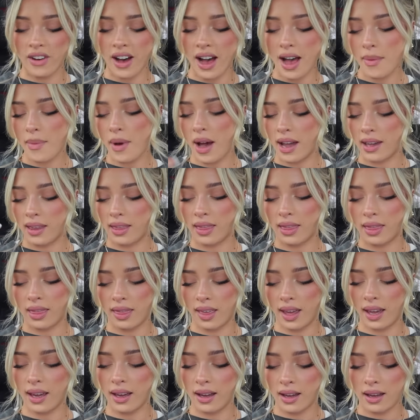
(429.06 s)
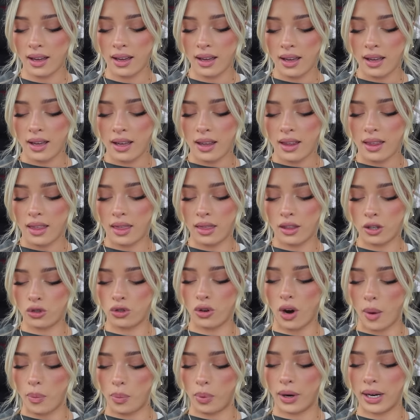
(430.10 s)
vibe. I think the
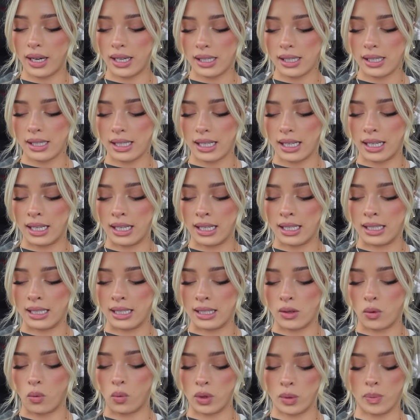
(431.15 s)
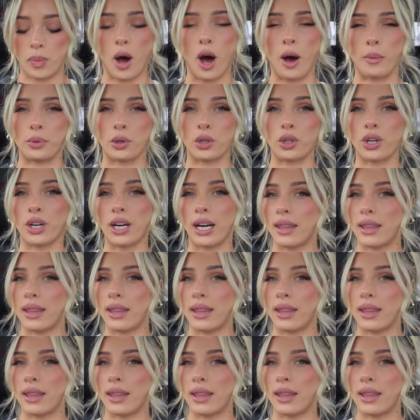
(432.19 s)
drop waist is was popular